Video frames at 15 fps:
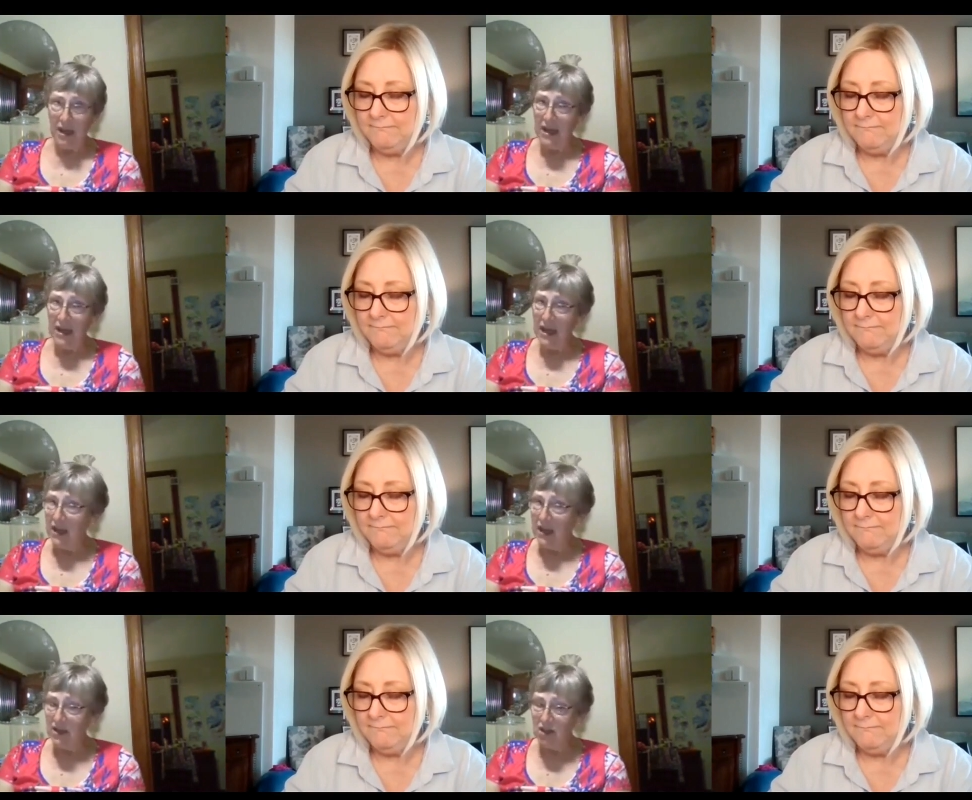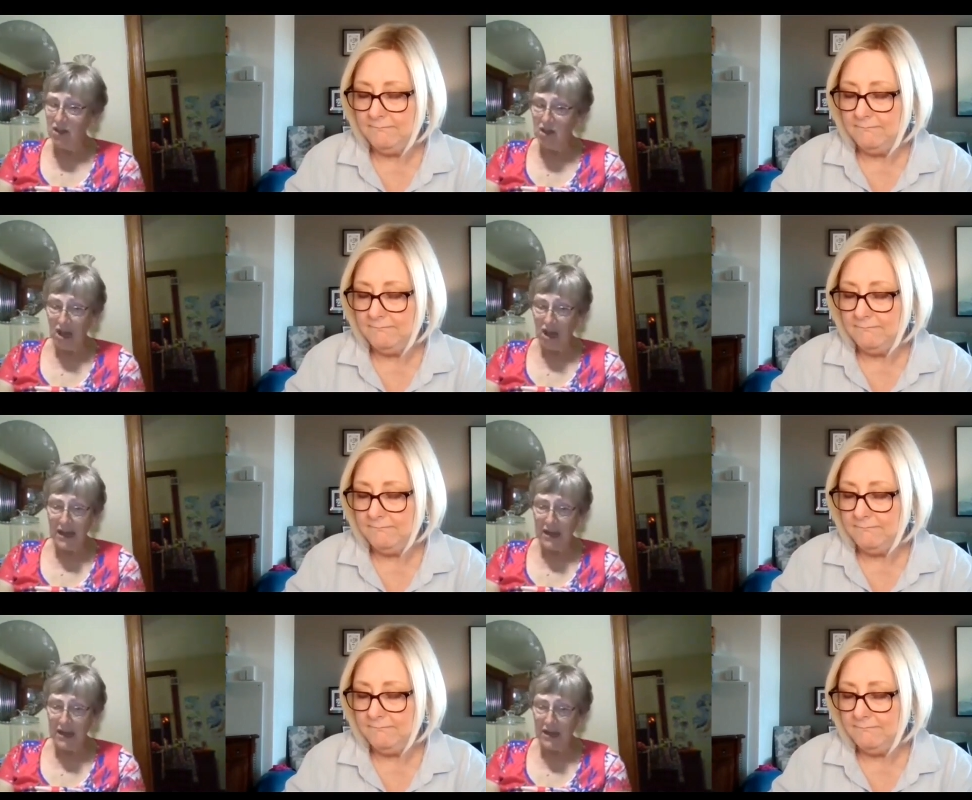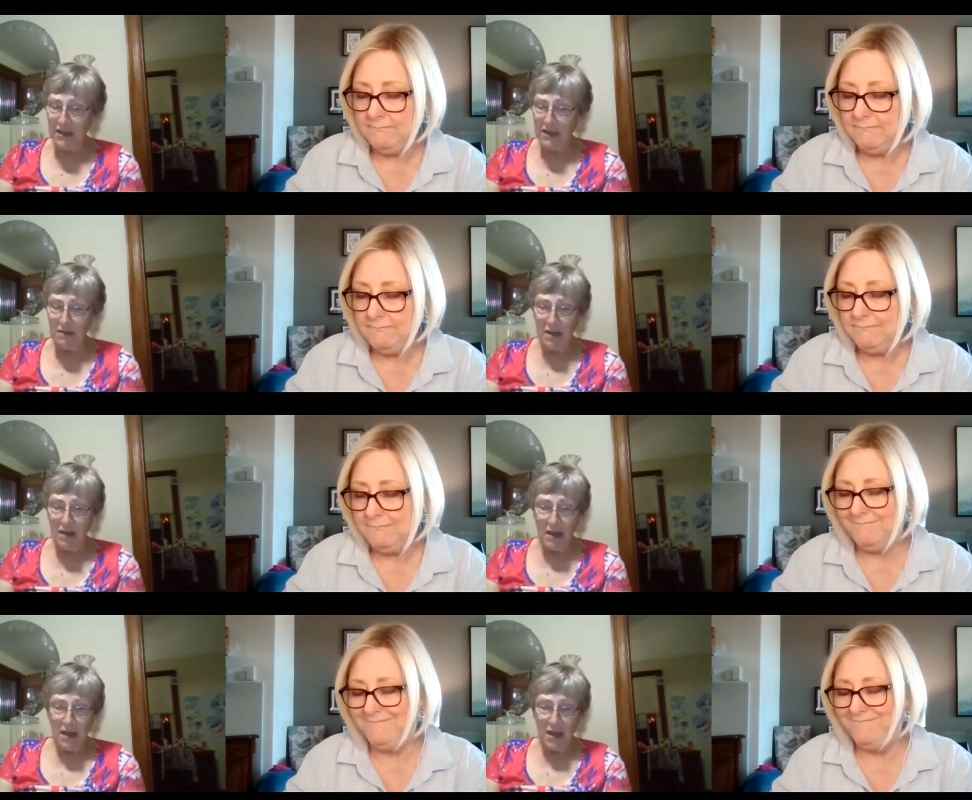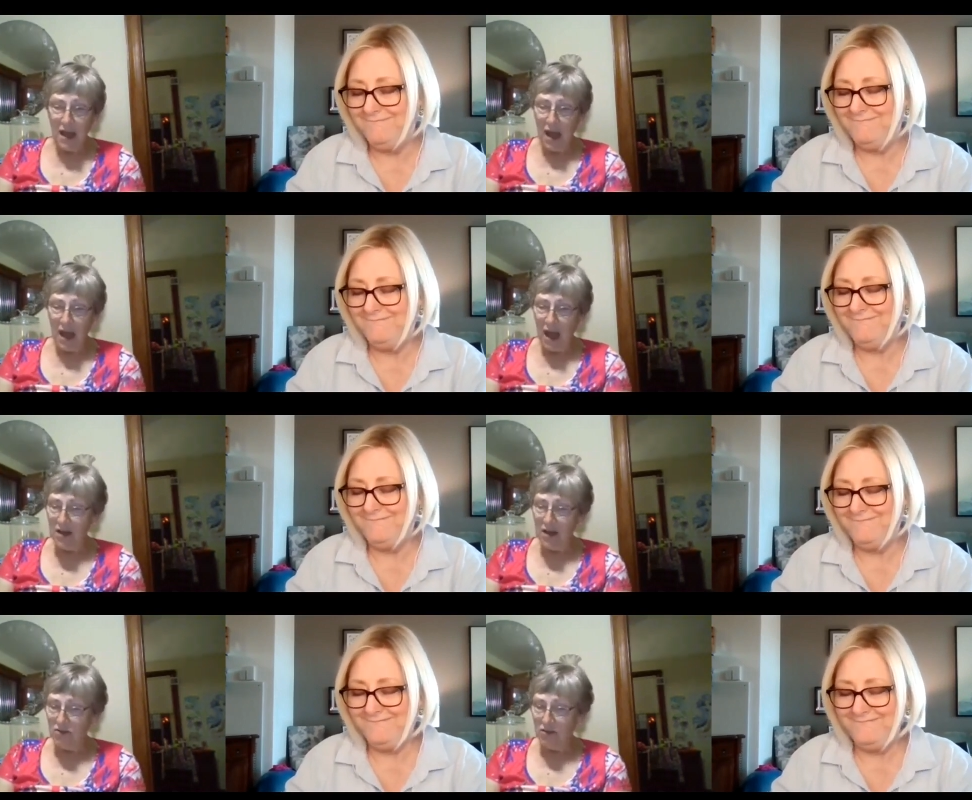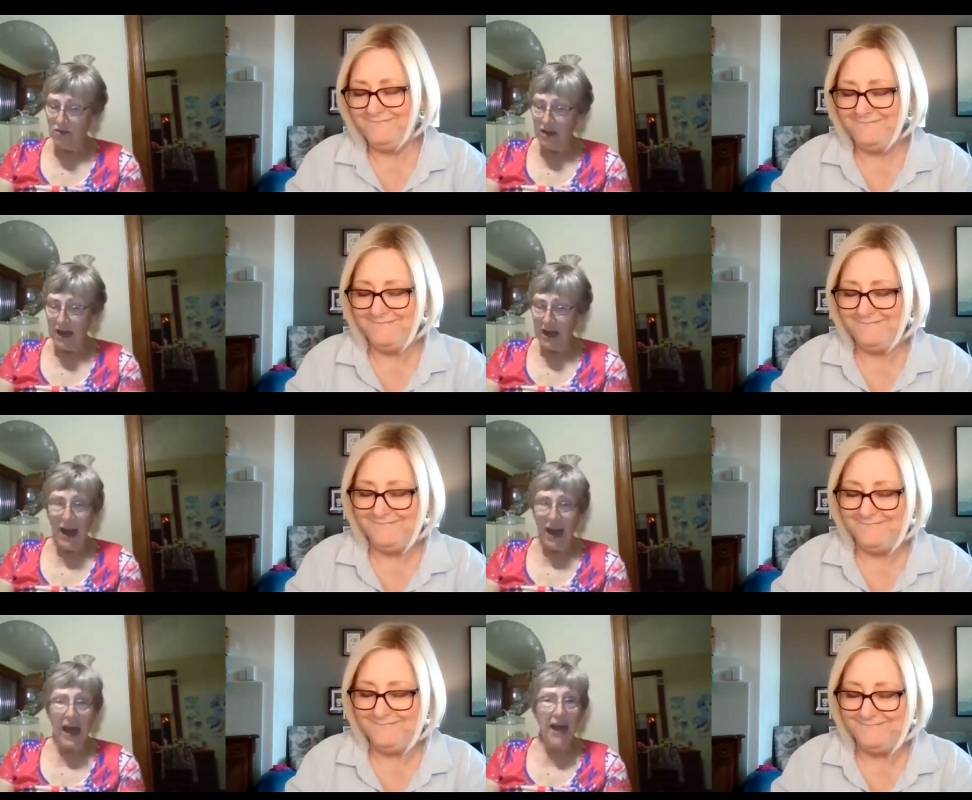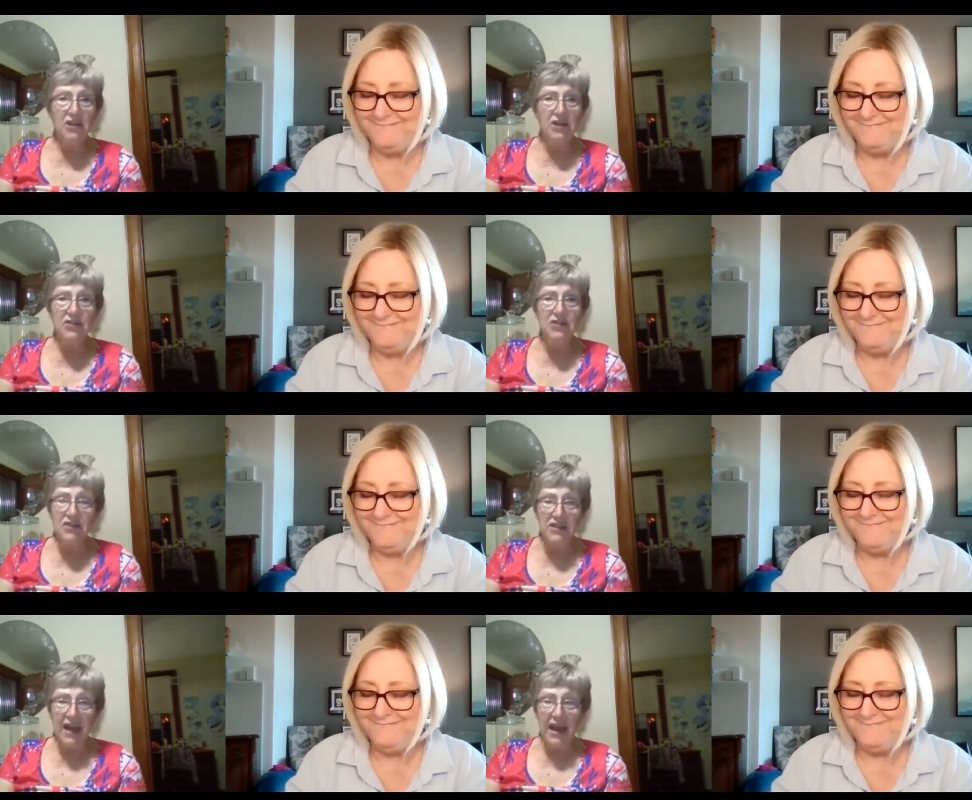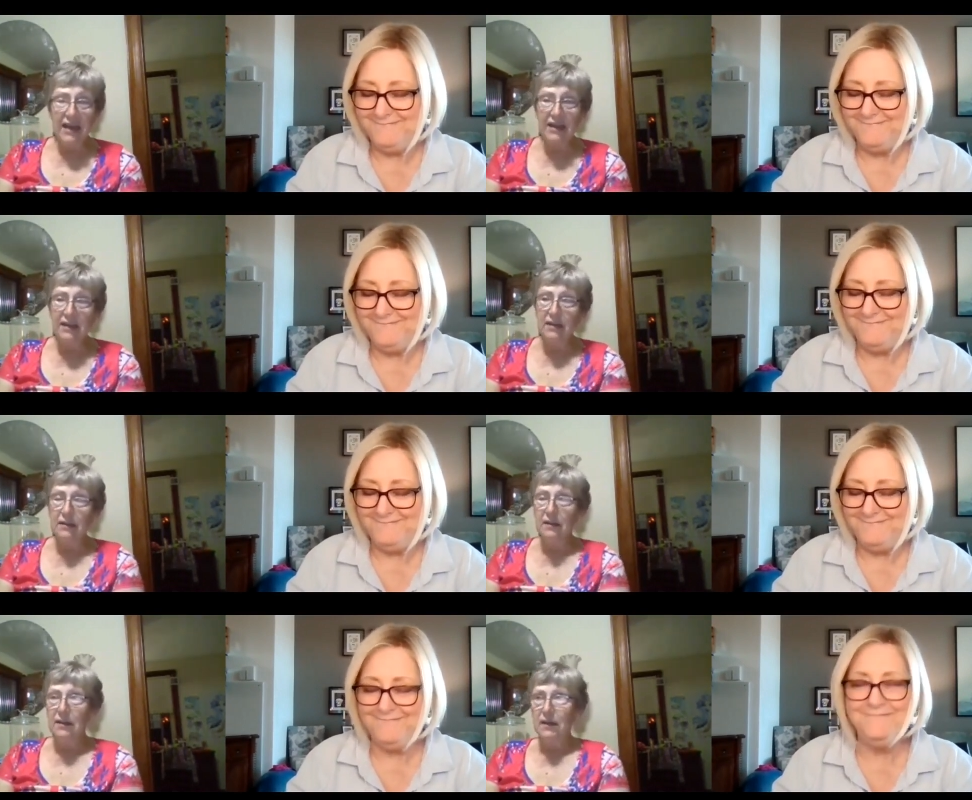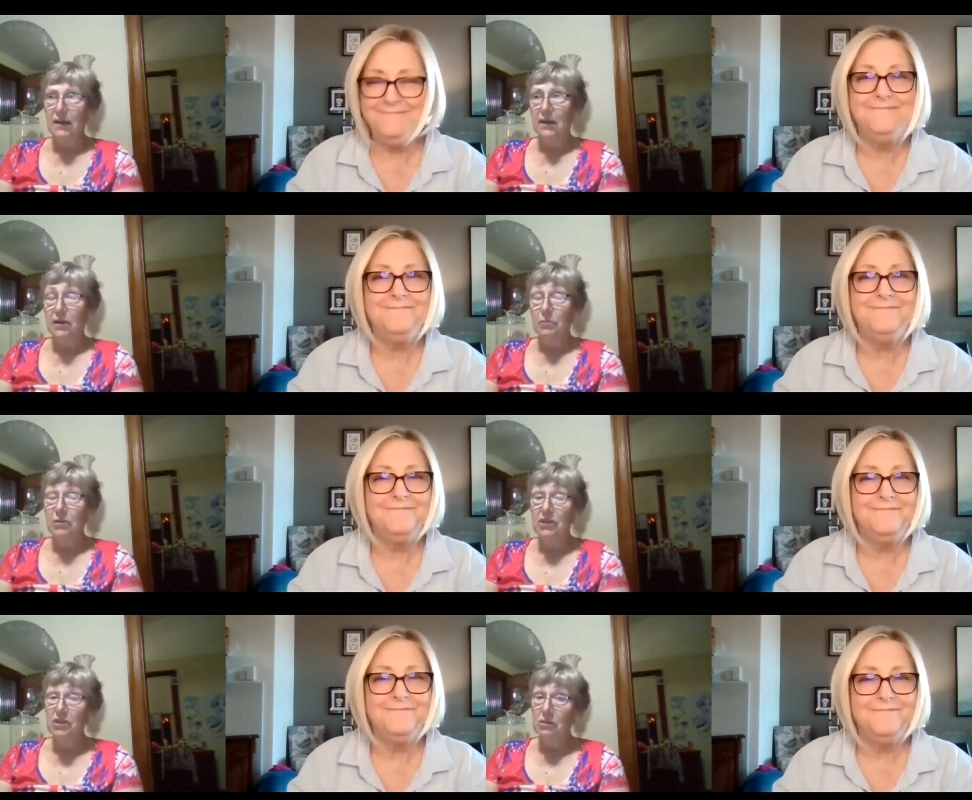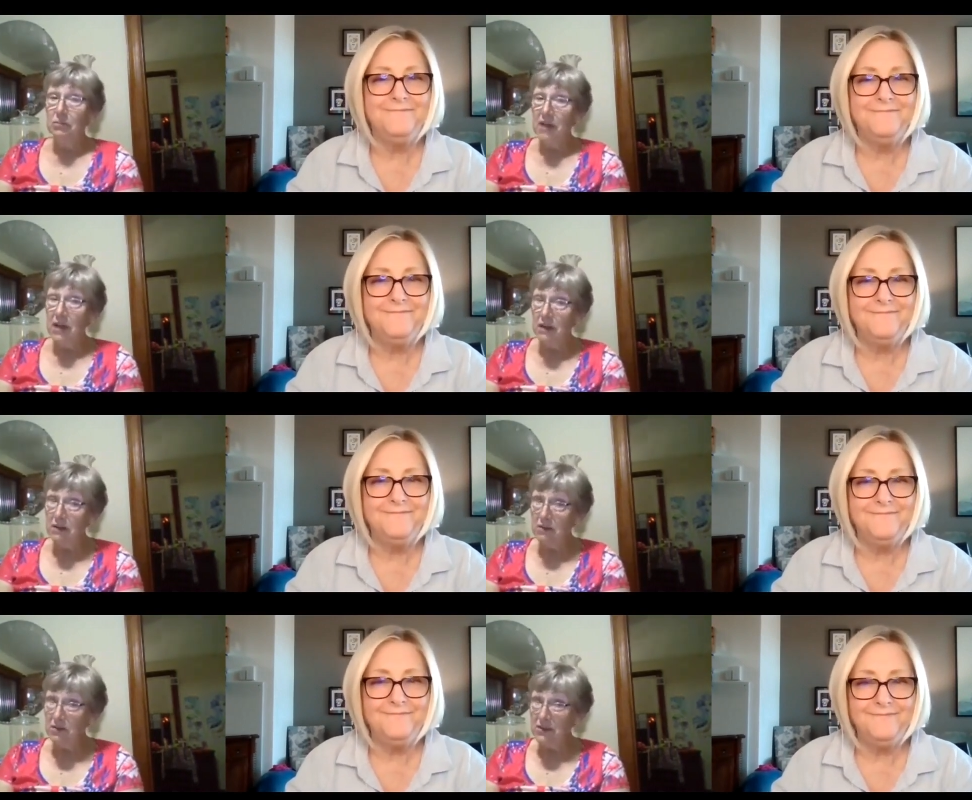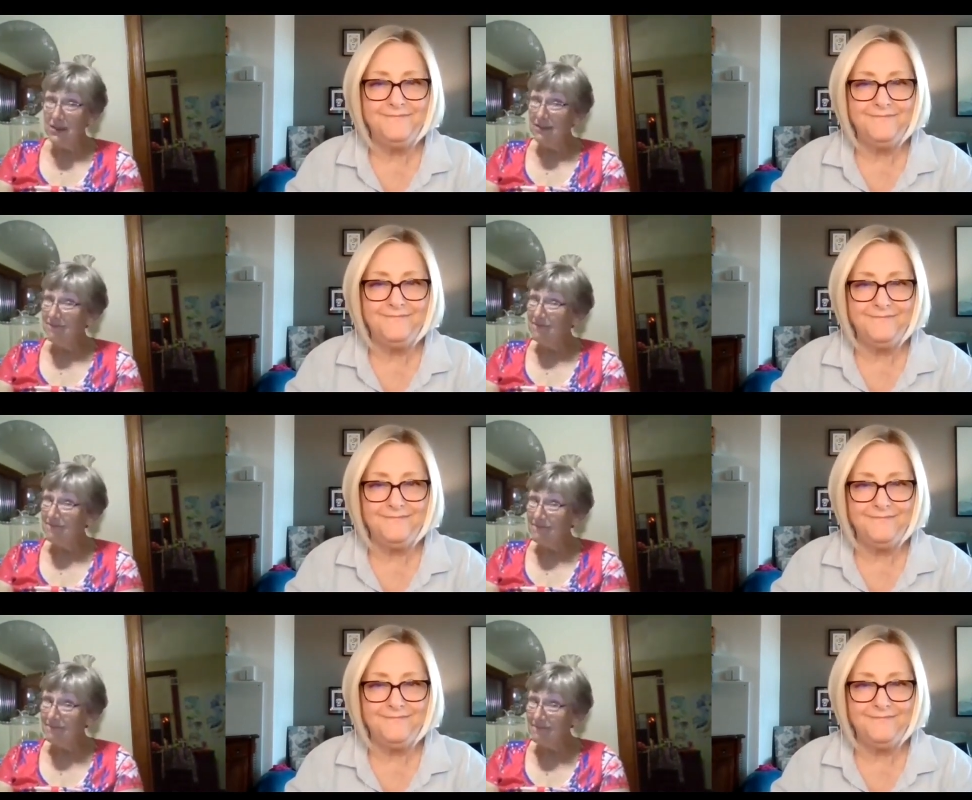Speaker 1: by any shade. I don't care how you stack it, but tomatoes?